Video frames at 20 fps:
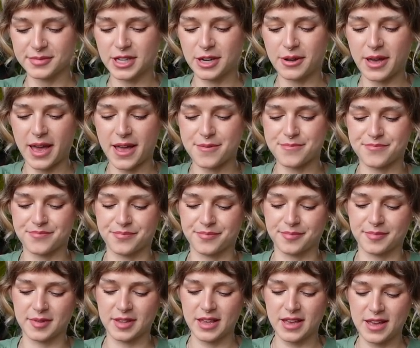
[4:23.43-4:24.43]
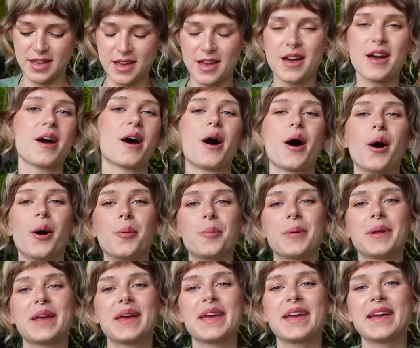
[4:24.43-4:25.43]
Okay,
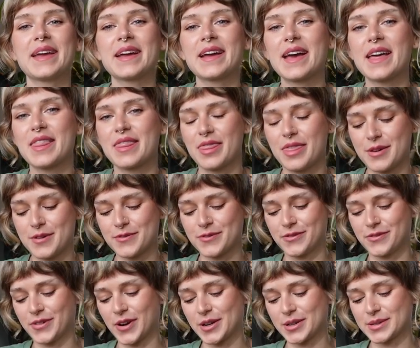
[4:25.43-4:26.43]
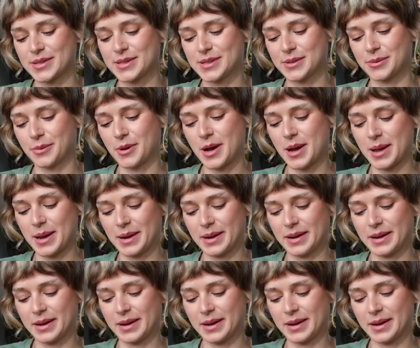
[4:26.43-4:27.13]
opening the first one.